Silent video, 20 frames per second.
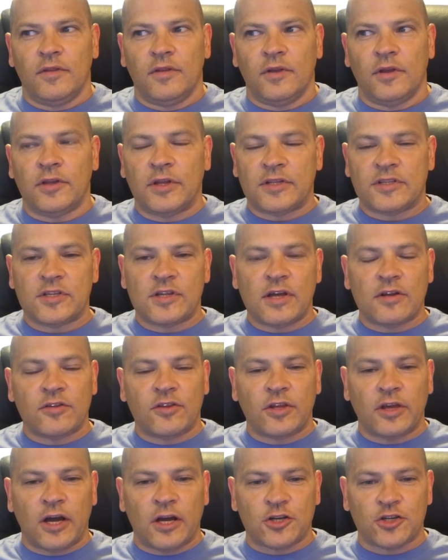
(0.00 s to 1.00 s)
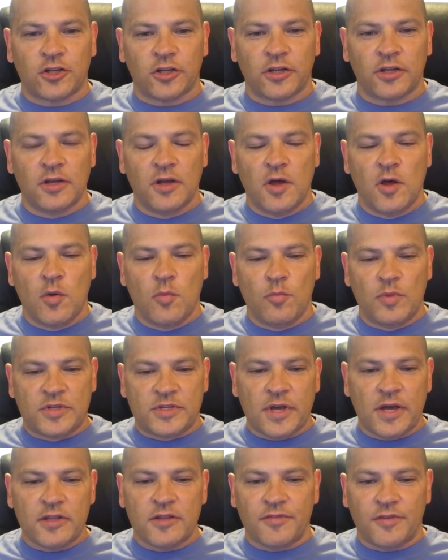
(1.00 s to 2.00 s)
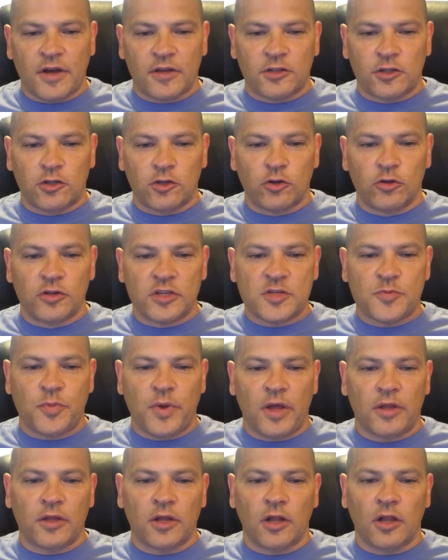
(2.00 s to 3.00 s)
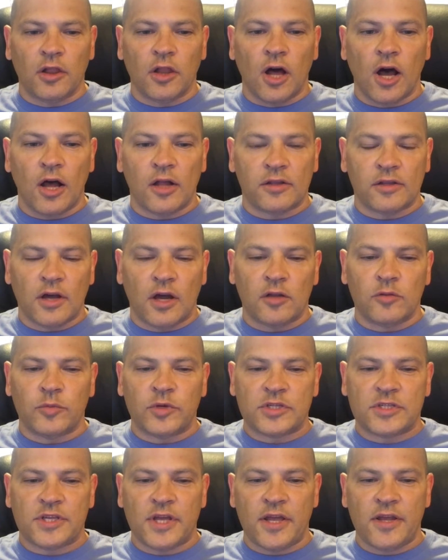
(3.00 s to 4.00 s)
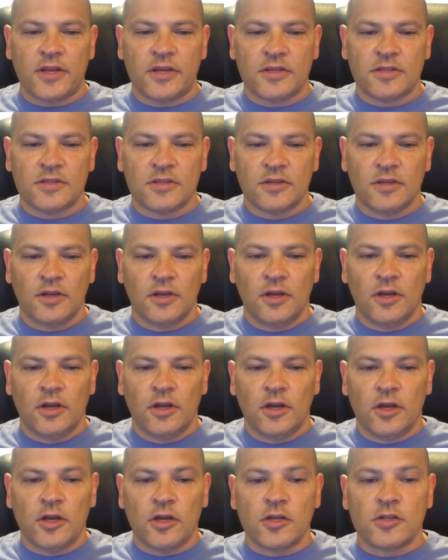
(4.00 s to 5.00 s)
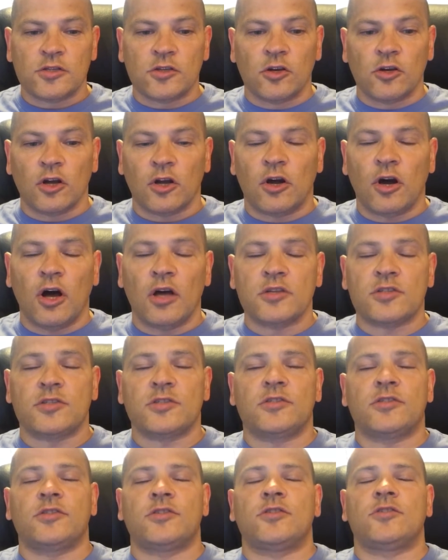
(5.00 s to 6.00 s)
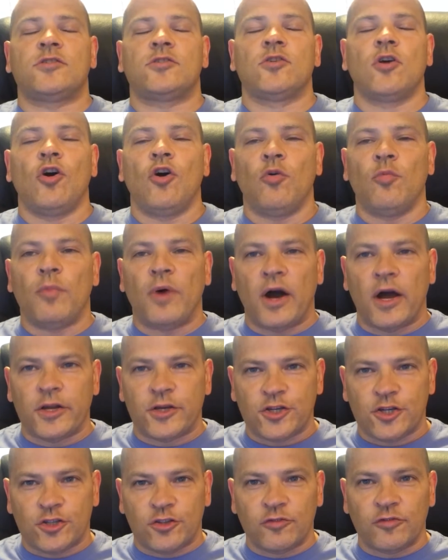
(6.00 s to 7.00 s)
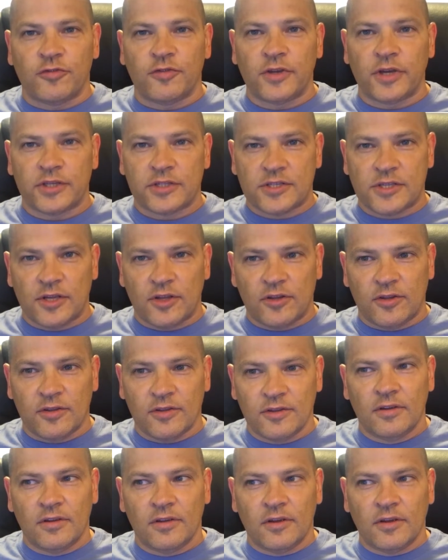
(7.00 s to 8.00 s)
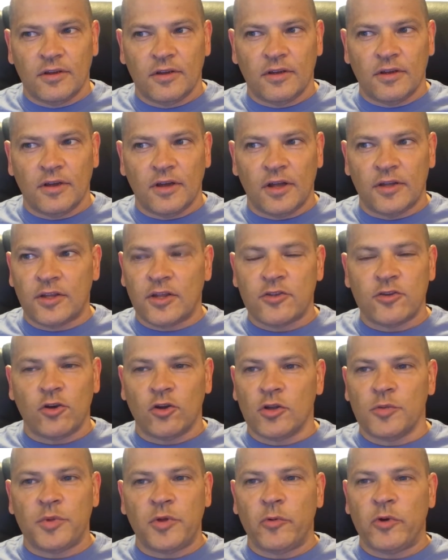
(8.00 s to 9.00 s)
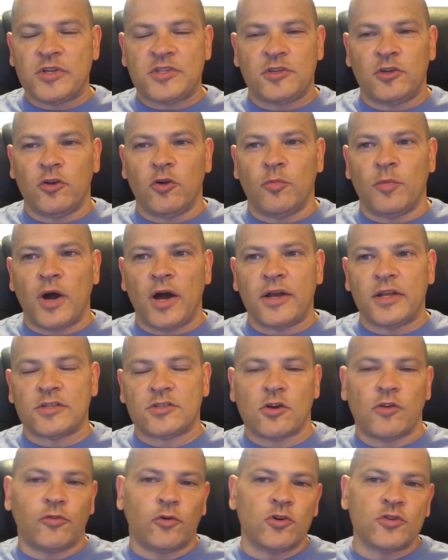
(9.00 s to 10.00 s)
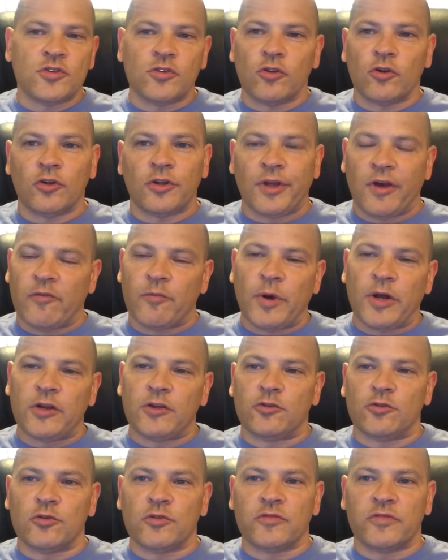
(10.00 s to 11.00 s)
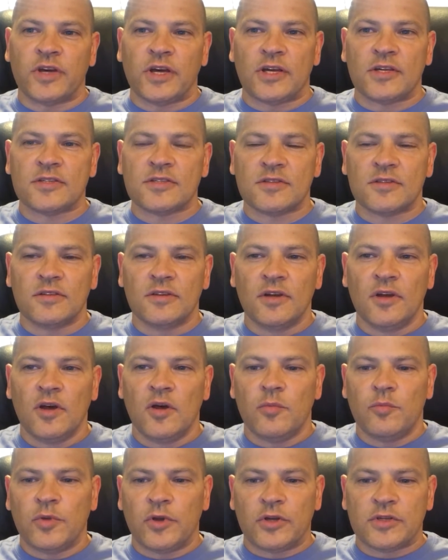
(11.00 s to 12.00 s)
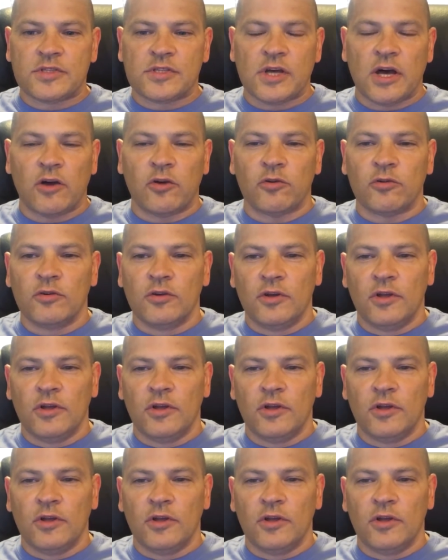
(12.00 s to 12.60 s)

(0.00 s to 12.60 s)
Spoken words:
And that's another thing, actually. Beside the fact that you're going to spend a lot on Mercedes, it's going to cost so much to fix it. And then you're going to be wasting your money. So of course you're not going to have money to invest, because now